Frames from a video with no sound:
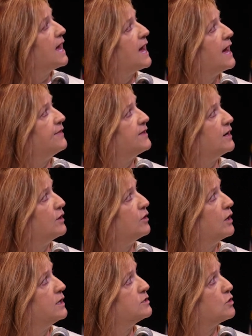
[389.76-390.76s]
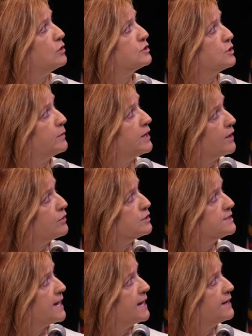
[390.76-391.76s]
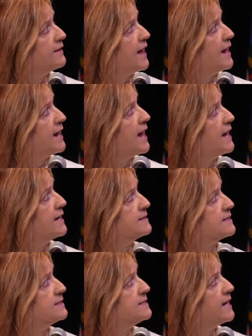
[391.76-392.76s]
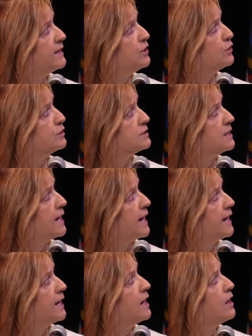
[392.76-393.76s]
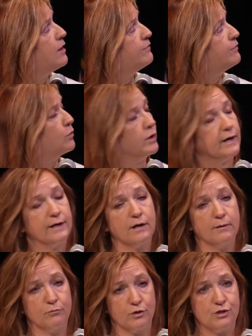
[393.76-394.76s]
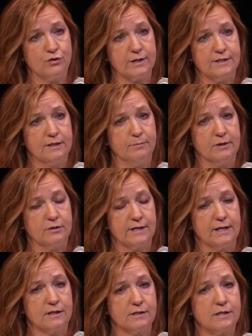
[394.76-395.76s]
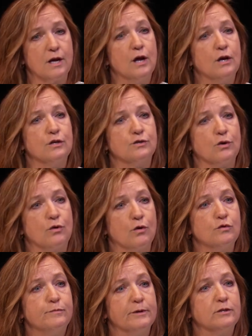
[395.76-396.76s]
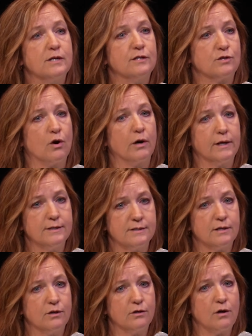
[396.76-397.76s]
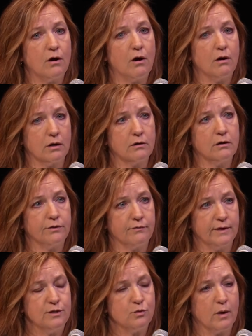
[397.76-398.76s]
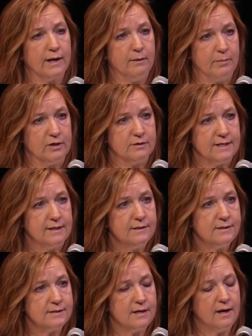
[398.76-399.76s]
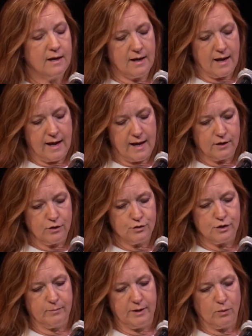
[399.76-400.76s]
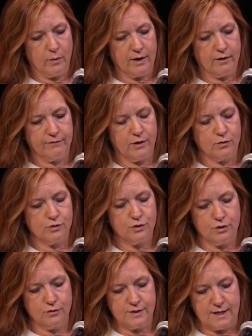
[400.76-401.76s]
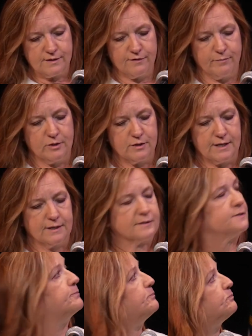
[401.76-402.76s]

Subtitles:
And there is also another set that has a 10-year delay for income restricted buildings. So those buildings are considered Article 320 buildings, and you should be aware of those two sets of buildings.